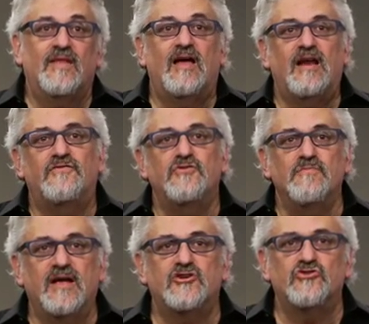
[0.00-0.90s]
and if you
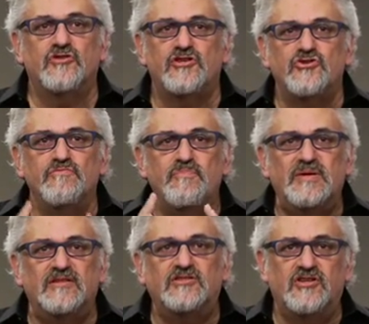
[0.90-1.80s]
make sure that you
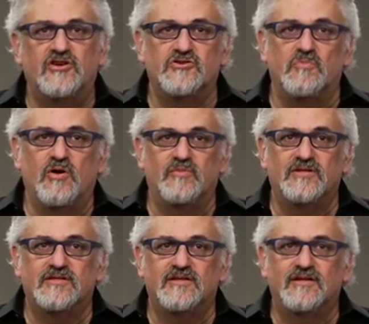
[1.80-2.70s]
build to those
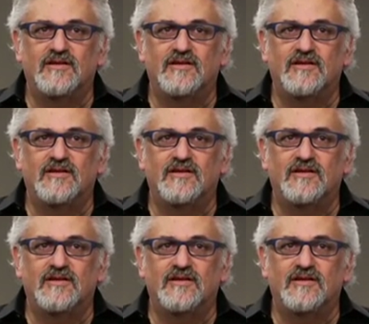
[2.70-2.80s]
moments,